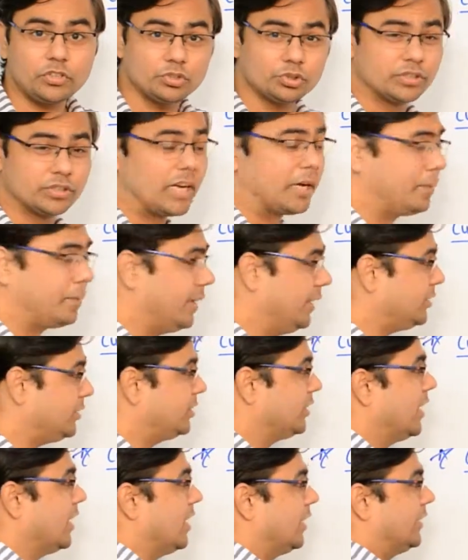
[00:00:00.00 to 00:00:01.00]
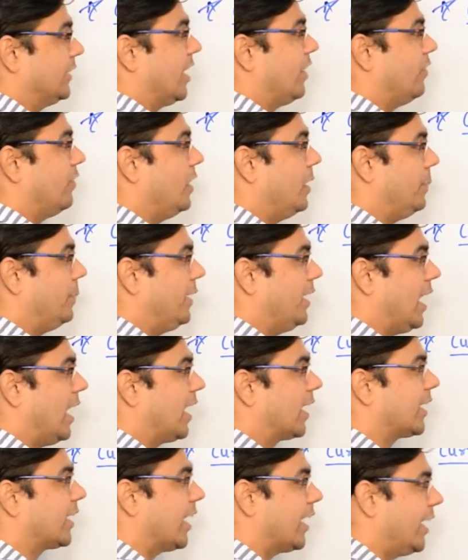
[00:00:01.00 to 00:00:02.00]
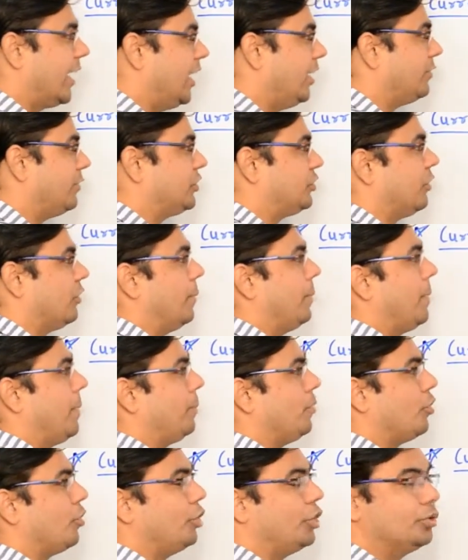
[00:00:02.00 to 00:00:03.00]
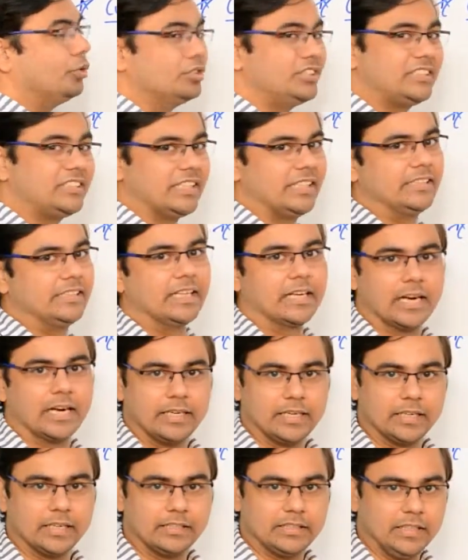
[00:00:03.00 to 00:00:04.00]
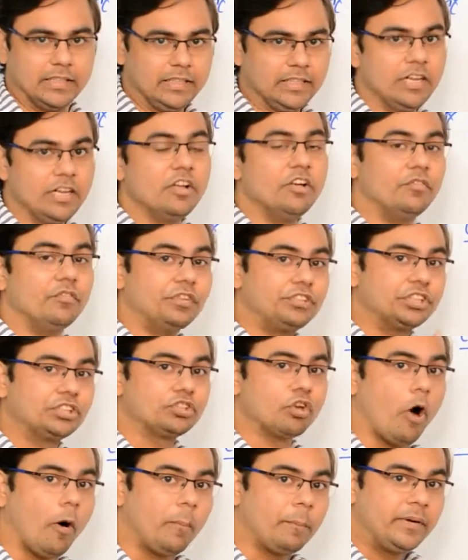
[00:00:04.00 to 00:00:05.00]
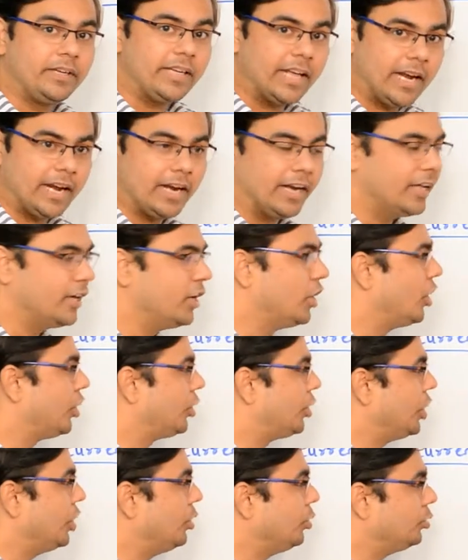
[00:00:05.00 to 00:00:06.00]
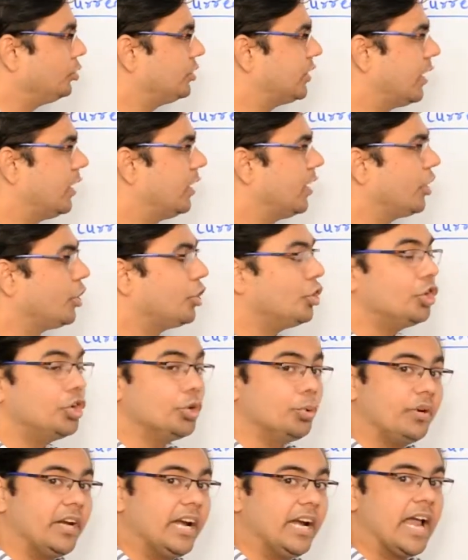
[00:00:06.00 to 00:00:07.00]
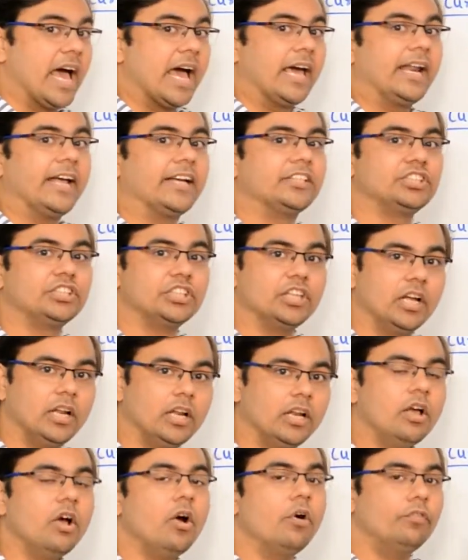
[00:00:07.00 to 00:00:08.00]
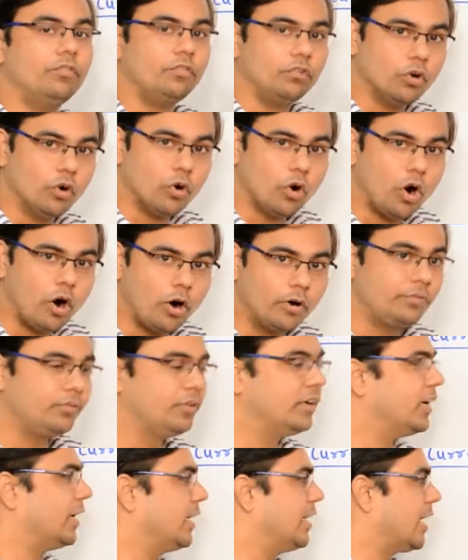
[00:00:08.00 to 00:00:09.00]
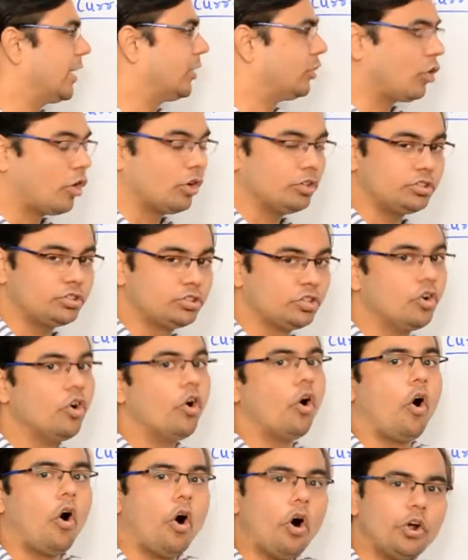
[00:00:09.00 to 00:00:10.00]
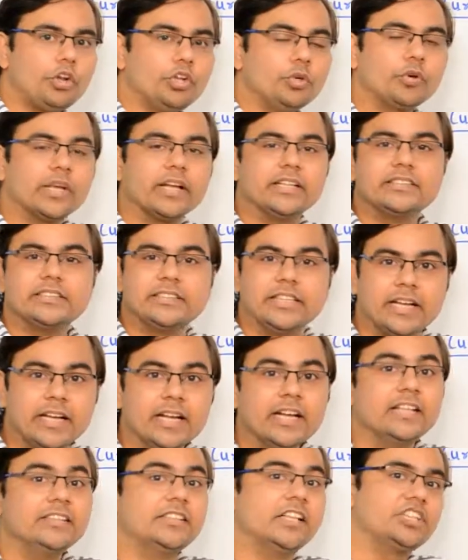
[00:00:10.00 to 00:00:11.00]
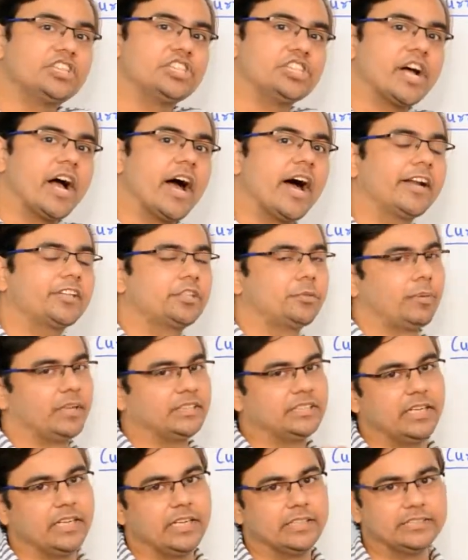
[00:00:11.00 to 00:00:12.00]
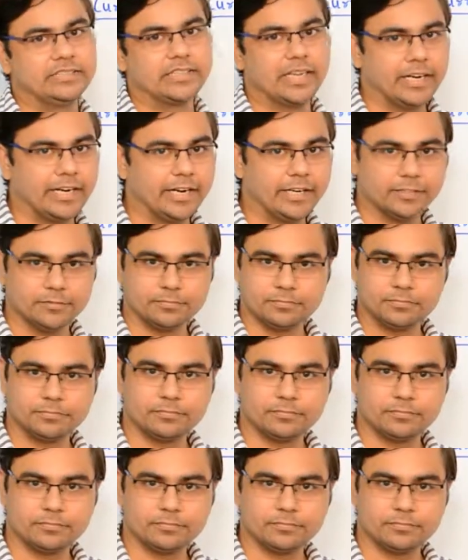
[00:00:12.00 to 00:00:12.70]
So that means there will be a current which will be produced in the conductor which is obtained due to the unidirectional flow of electrons or you can say the charge present inside it.